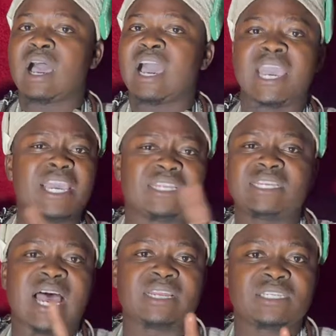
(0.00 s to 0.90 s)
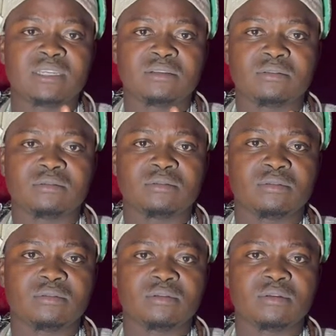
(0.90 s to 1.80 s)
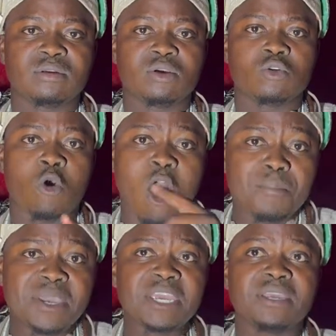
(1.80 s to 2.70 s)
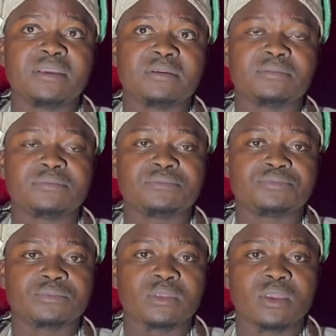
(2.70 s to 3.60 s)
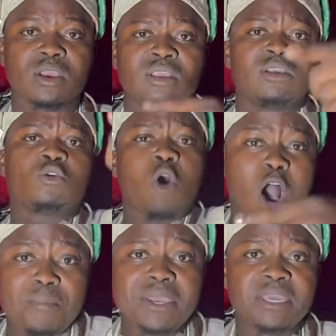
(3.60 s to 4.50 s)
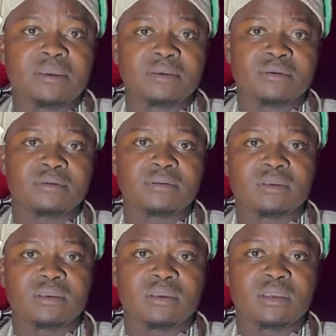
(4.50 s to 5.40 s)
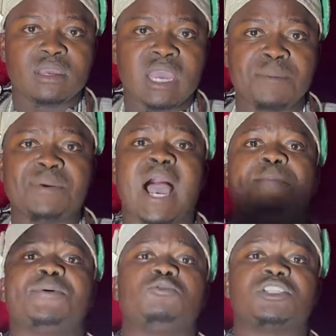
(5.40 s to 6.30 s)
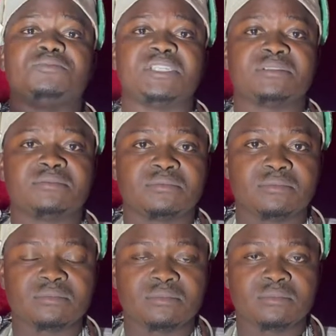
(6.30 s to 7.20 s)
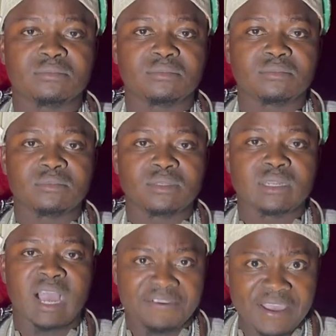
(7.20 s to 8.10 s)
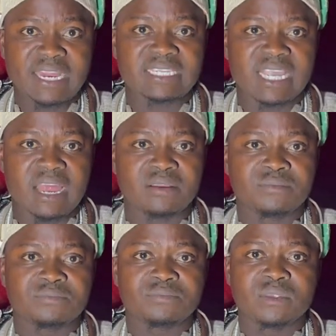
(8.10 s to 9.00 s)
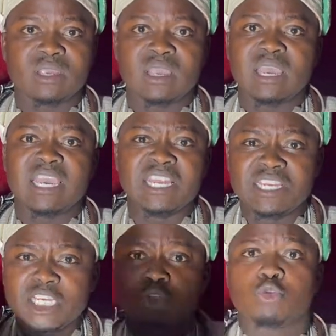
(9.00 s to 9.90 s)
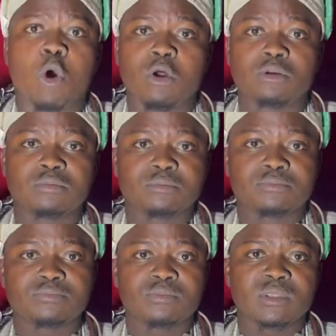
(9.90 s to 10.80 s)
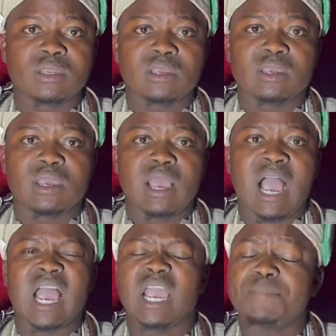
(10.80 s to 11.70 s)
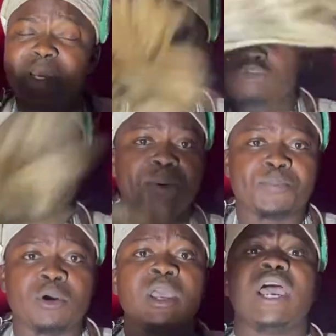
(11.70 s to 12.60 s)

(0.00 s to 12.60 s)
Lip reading: I hate that. Call me and be happy with me. I understand. In this world, I help a lot of people,